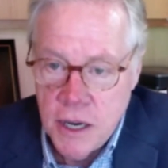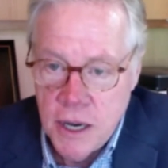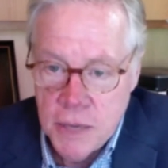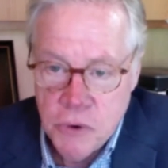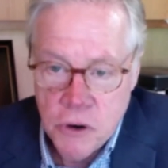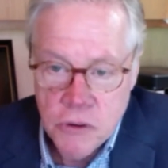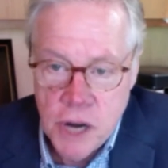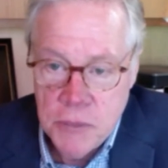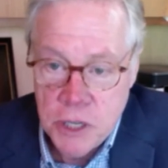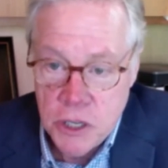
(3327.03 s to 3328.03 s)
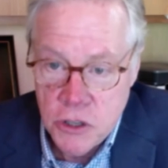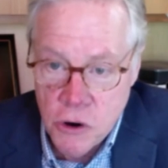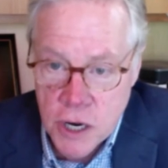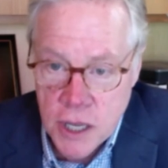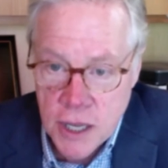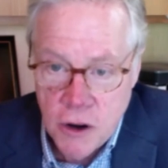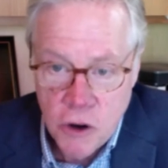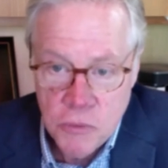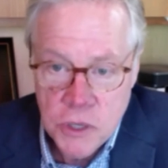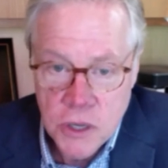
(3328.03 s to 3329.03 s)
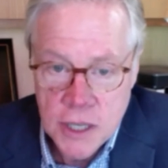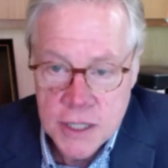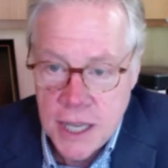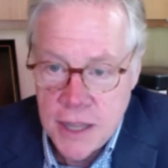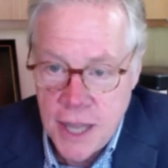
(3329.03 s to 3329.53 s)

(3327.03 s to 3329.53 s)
program in New York, and hope you can attend